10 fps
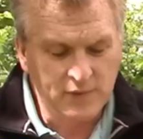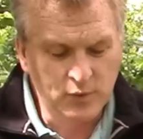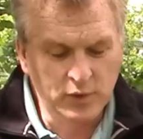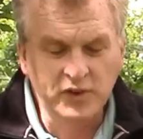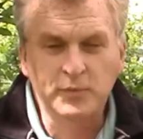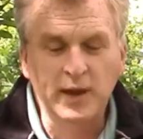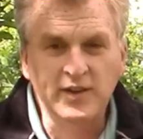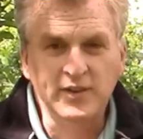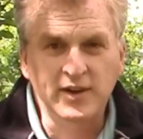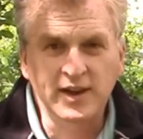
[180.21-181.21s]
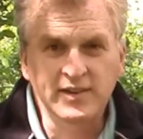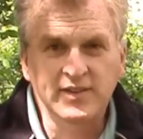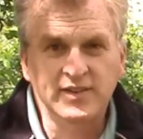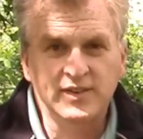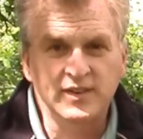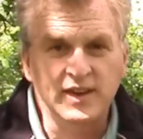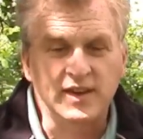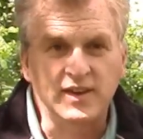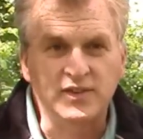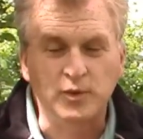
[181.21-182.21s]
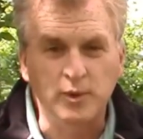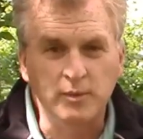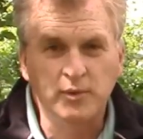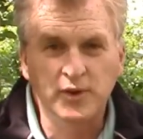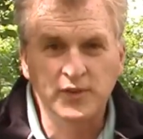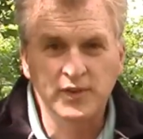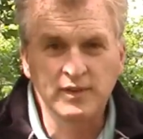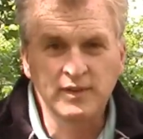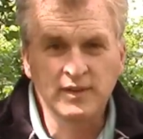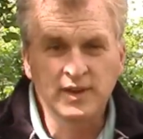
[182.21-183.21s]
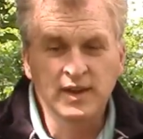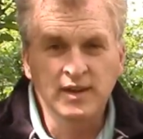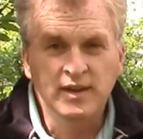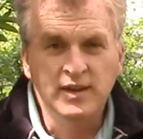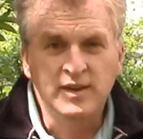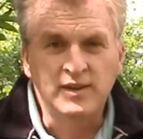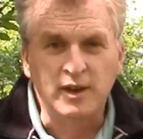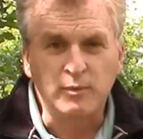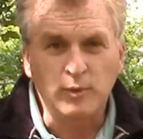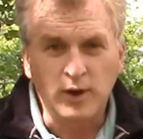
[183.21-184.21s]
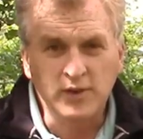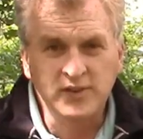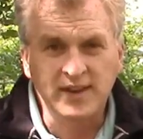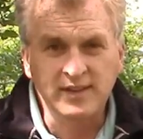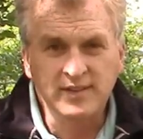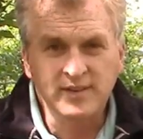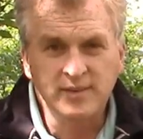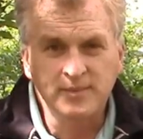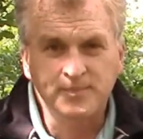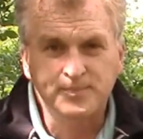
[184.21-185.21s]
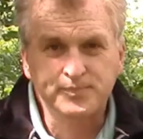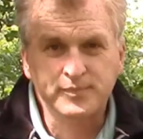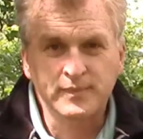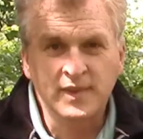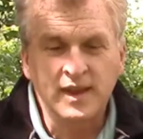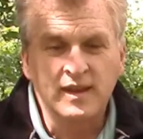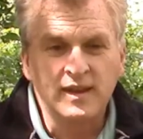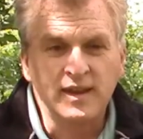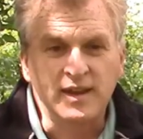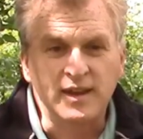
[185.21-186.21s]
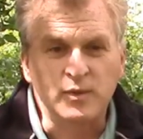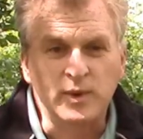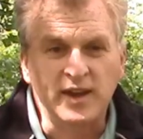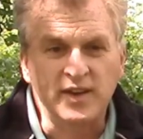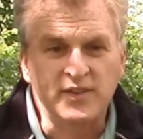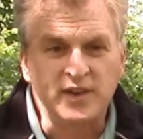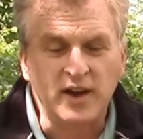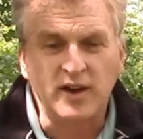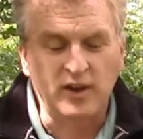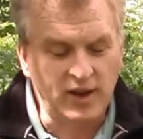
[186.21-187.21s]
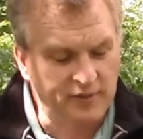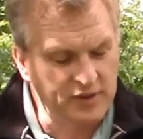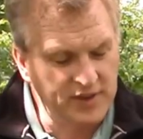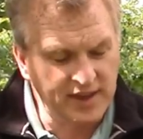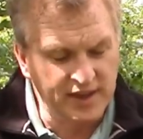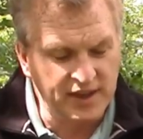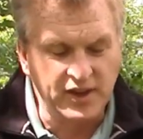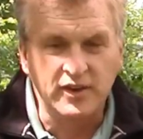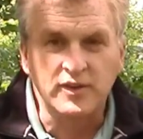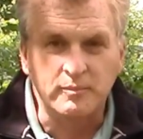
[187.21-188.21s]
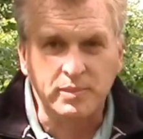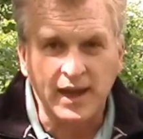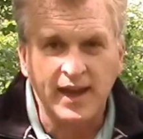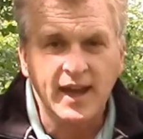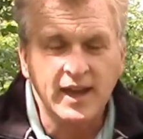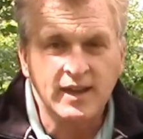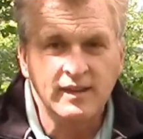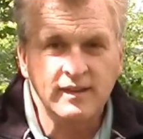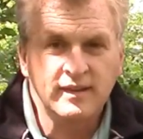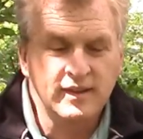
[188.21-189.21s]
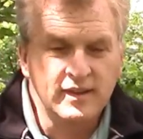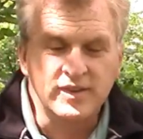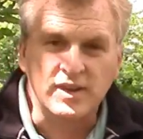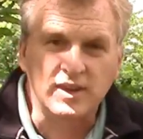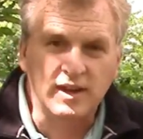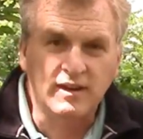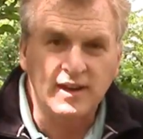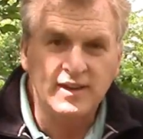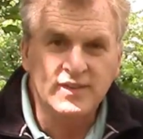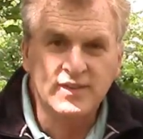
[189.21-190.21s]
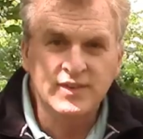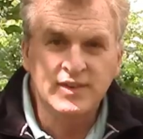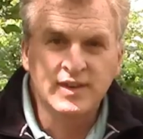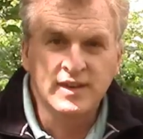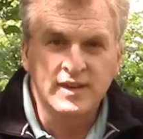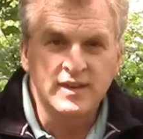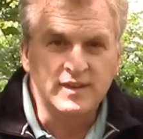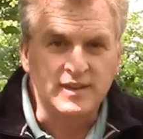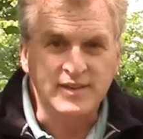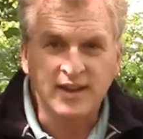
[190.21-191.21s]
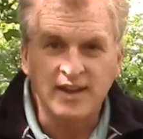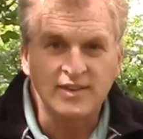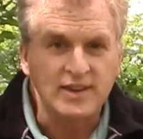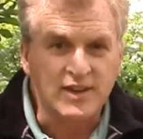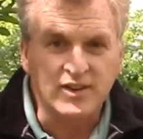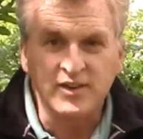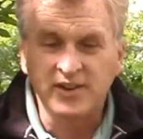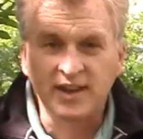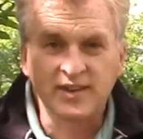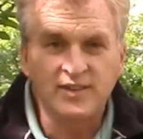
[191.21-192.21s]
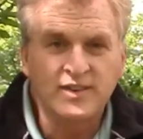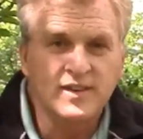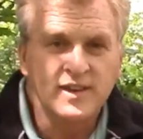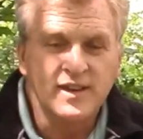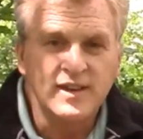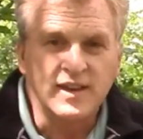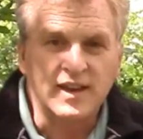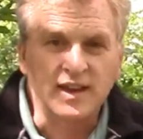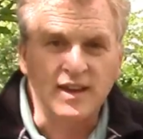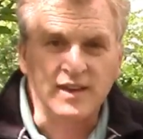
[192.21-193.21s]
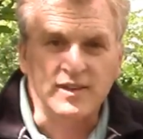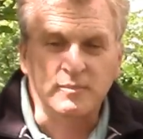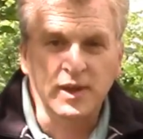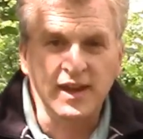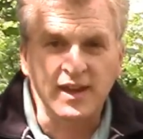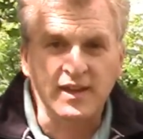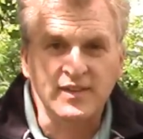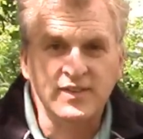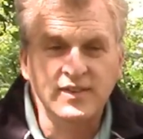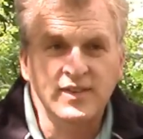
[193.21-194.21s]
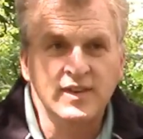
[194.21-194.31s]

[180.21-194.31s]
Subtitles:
quick specs on it. It is a 1-person double wall tent. It weighs everything in here: the bag, the lines, the tent, the inner tent, and pegs,